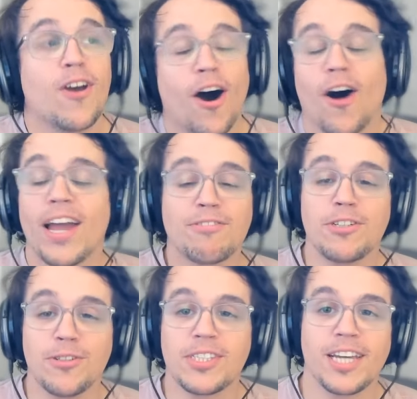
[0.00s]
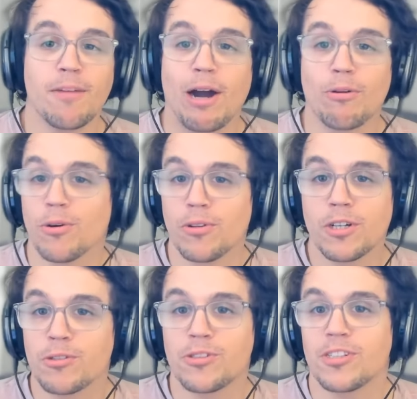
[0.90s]
all I have to do is think about Roller
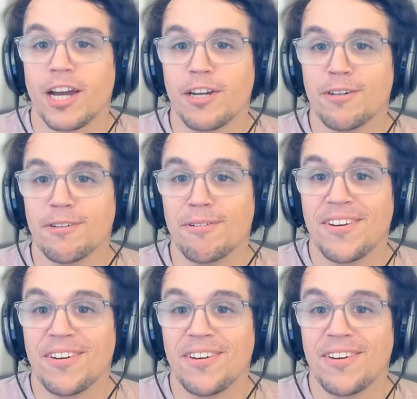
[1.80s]
Coaster Tycoon.